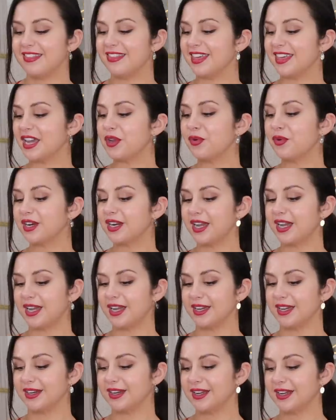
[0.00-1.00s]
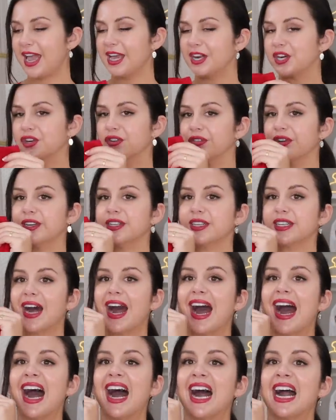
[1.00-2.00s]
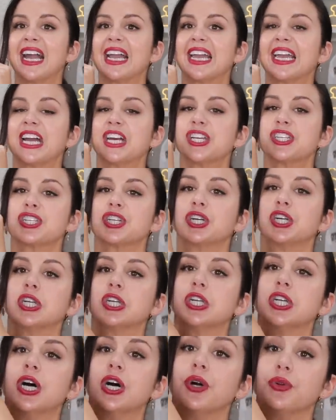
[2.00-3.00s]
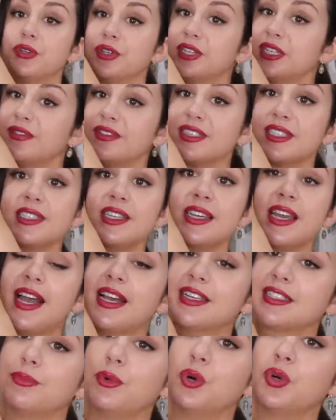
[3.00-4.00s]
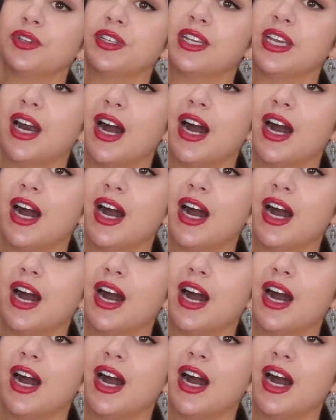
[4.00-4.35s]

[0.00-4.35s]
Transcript: They went ahead and created a high to low. You can even see it as I'm holding it